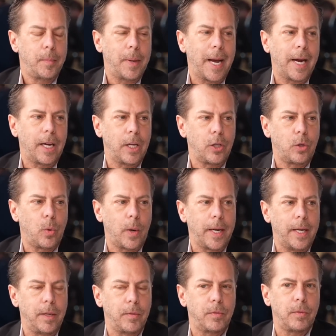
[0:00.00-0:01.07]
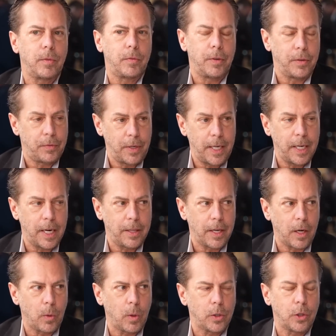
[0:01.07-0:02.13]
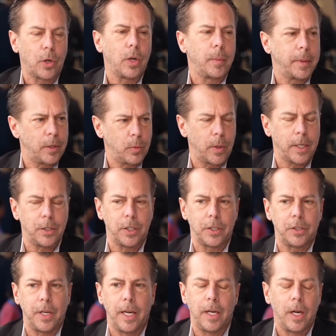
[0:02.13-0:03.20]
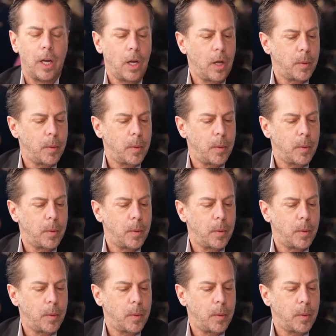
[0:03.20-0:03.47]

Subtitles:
back in 2015, I think it was. It could have been 2016.